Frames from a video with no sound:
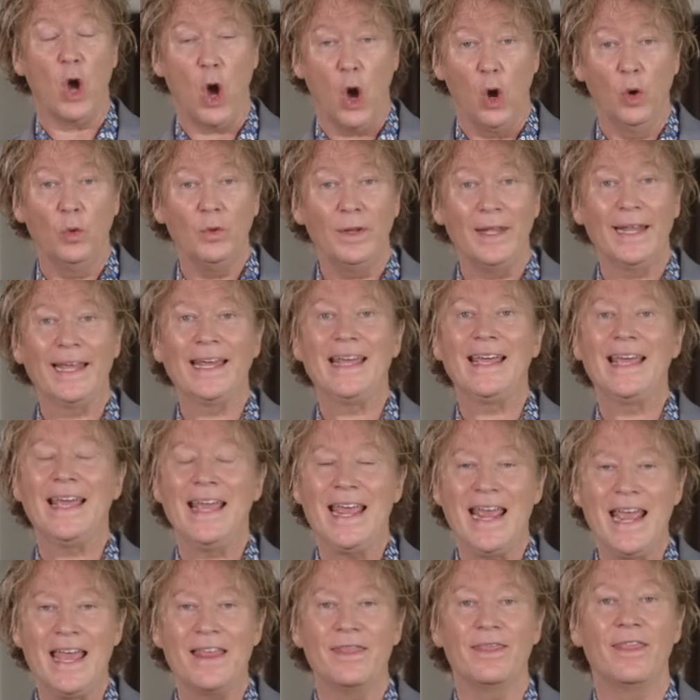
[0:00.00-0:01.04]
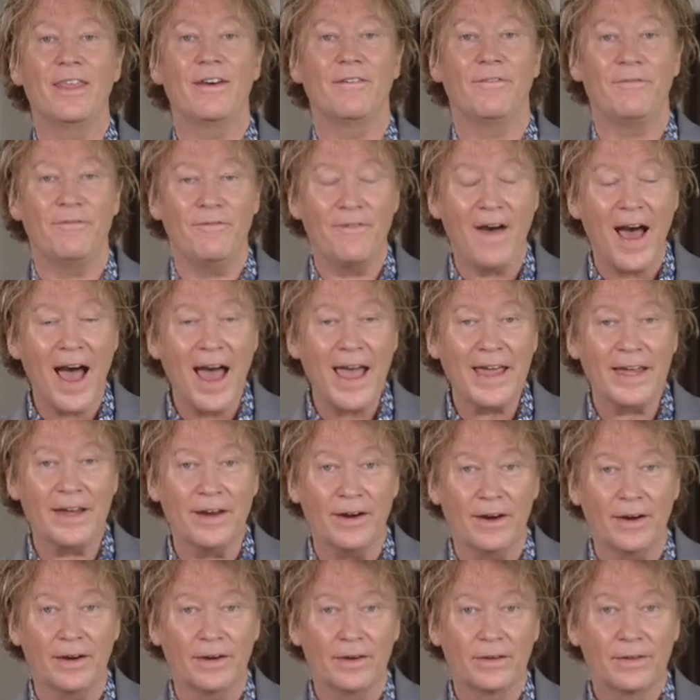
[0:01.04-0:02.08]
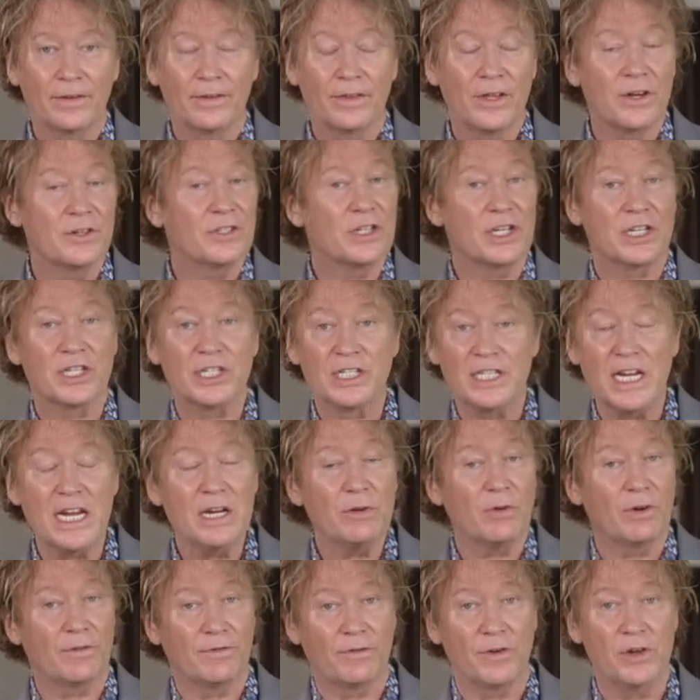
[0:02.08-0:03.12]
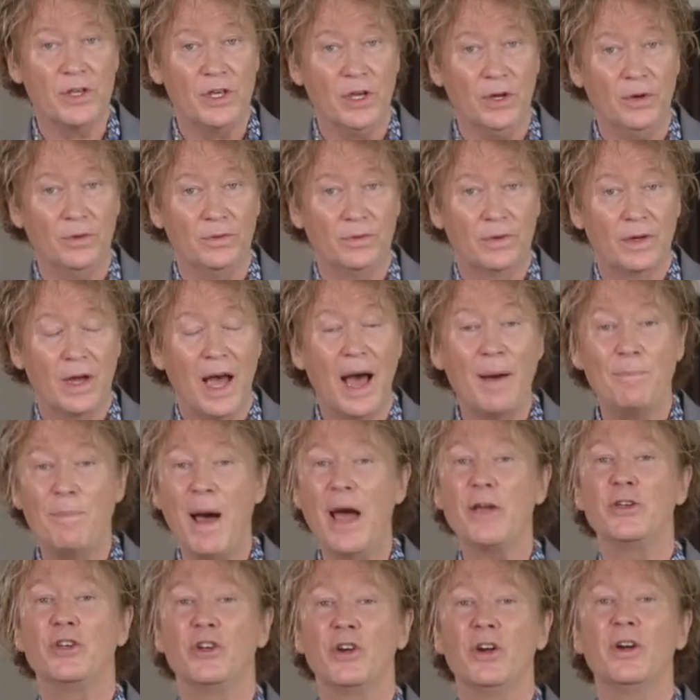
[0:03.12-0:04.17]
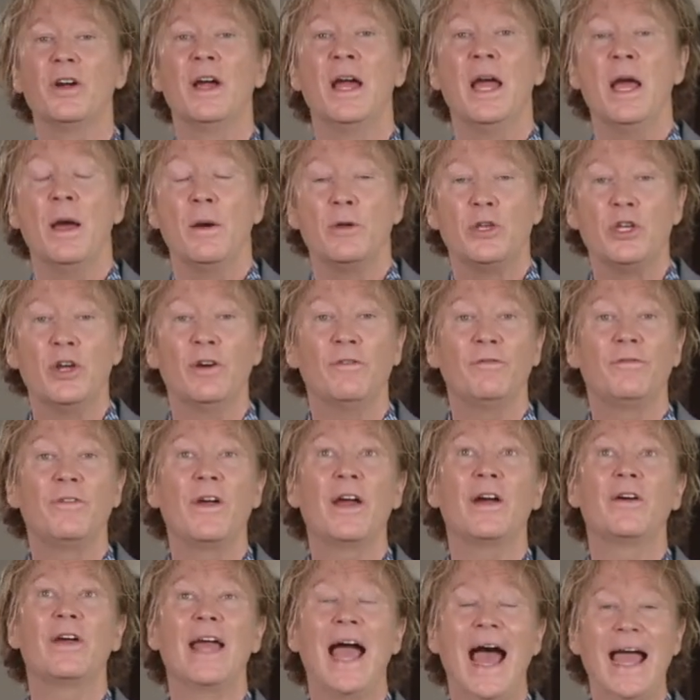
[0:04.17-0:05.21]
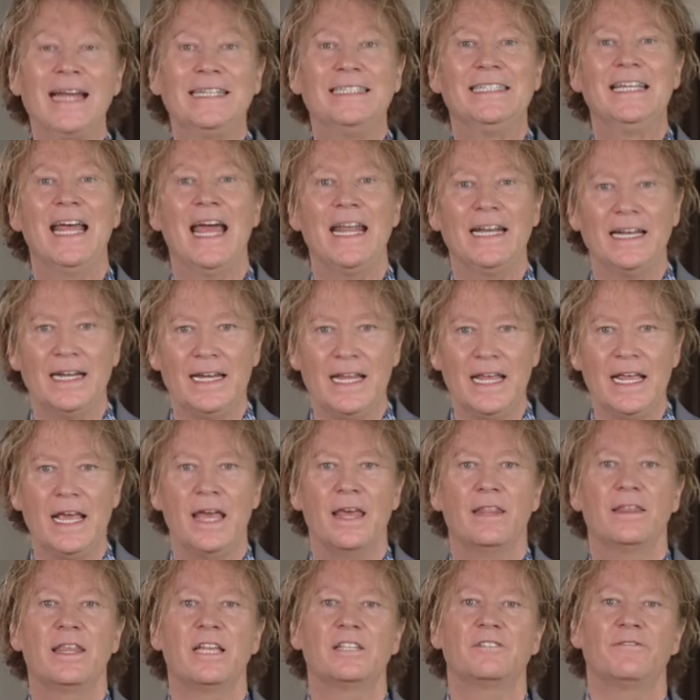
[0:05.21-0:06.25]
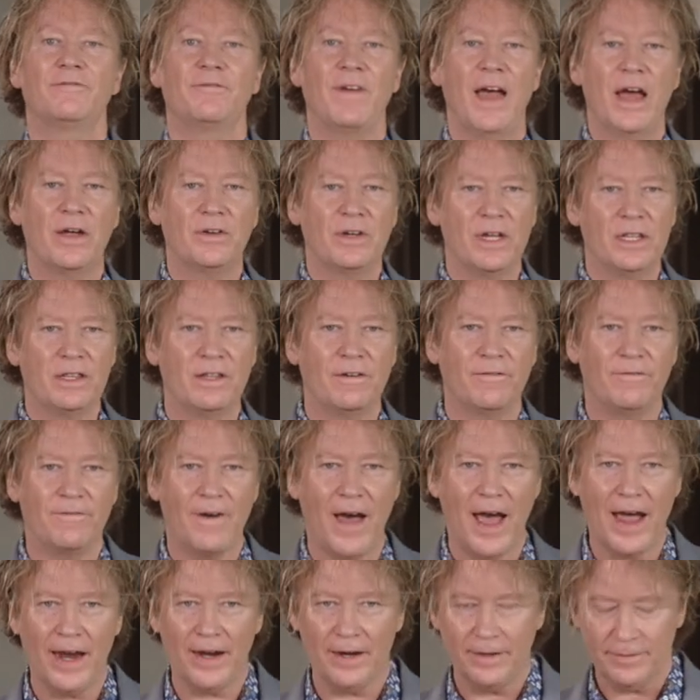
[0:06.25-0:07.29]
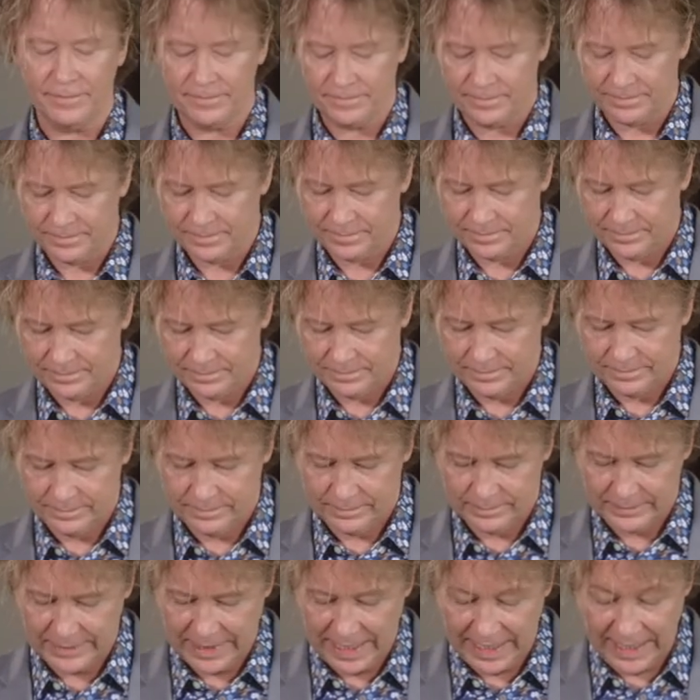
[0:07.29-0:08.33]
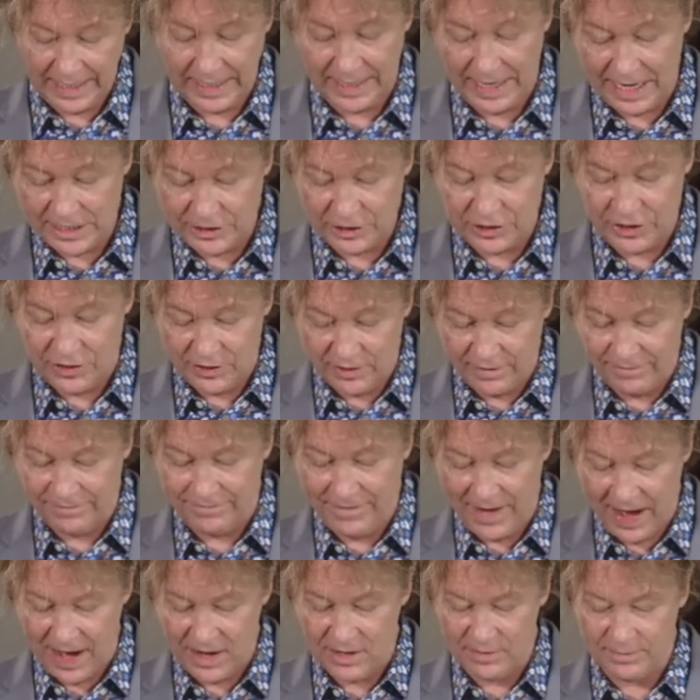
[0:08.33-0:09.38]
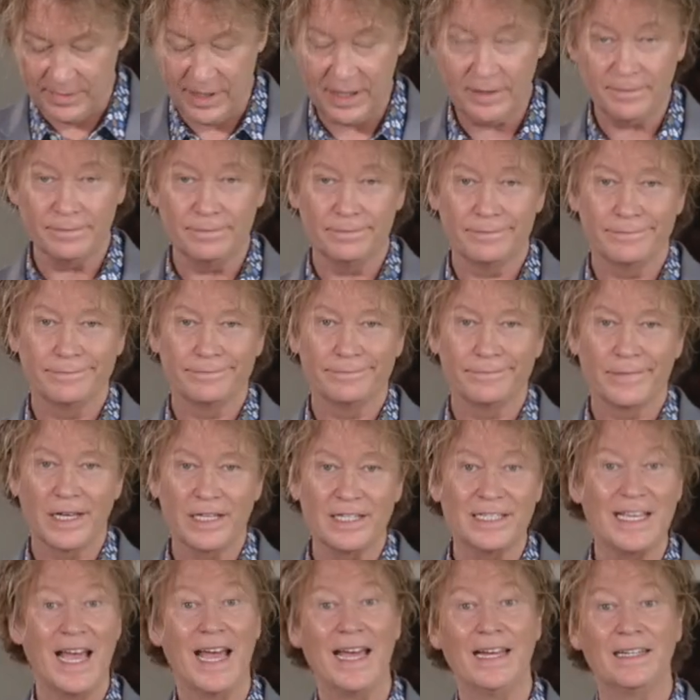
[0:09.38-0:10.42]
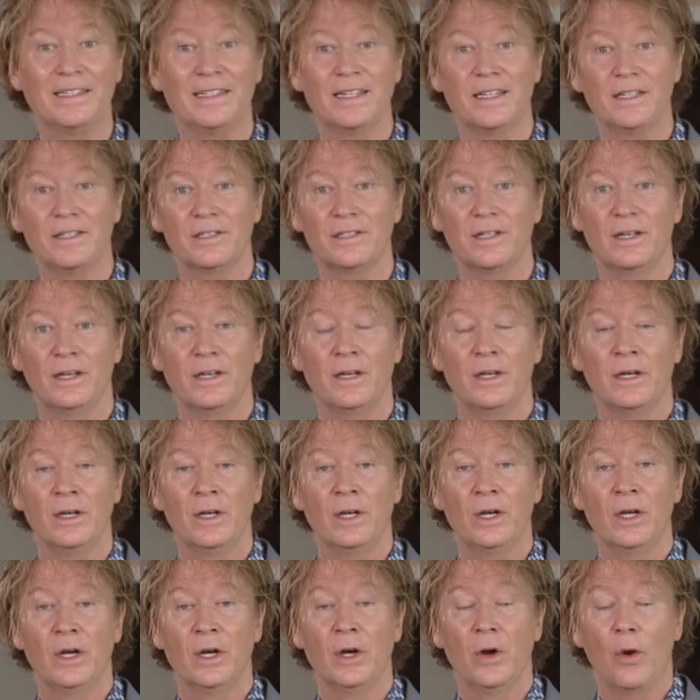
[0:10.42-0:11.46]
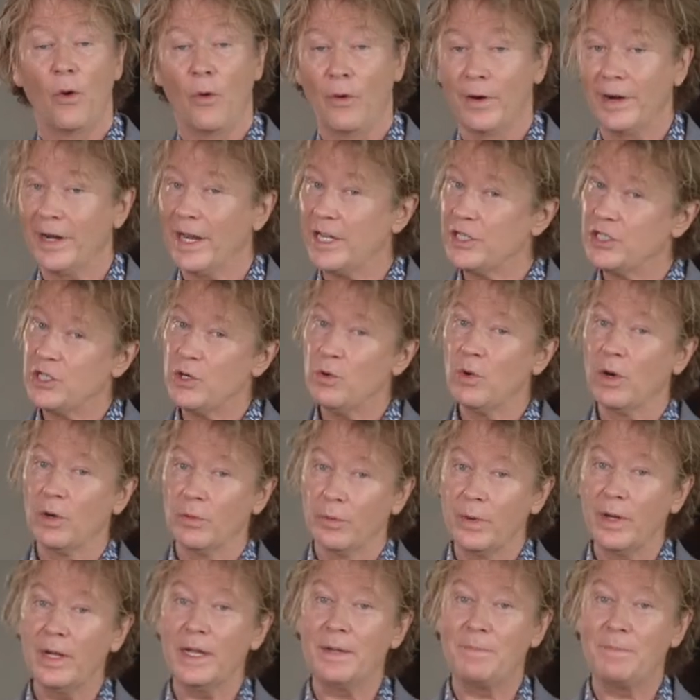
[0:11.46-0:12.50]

only in the fire. There's a secret for you about your, your very identity that's found in the fire. And unless you're a fireman, a scientist, or unless you were really